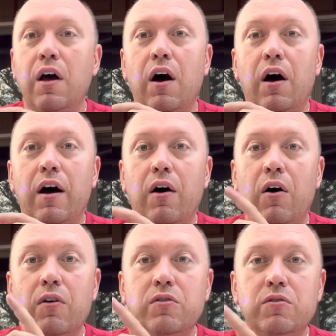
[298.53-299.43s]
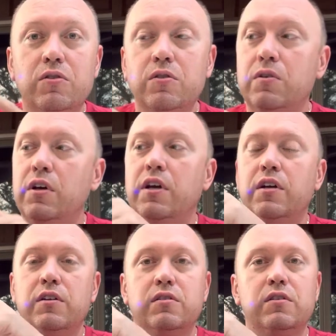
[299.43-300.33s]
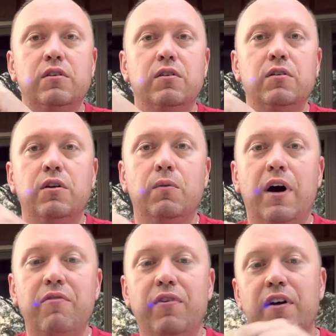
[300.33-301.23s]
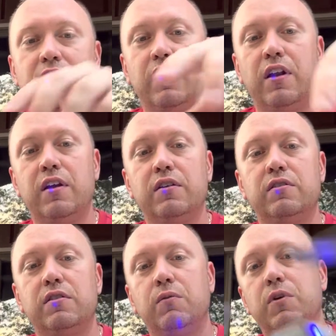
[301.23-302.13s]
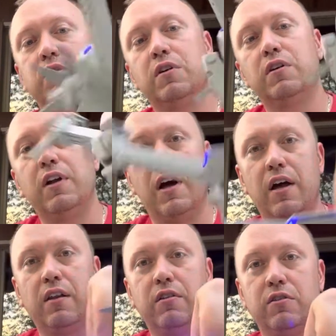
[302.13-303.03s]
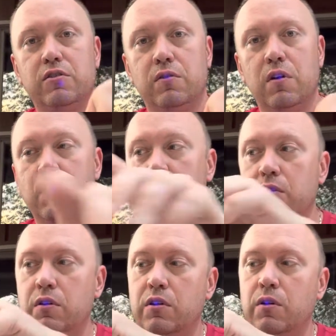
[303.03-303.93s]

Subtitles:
All you do is go to your Wi-Fi settings. We turn on the drone, go to your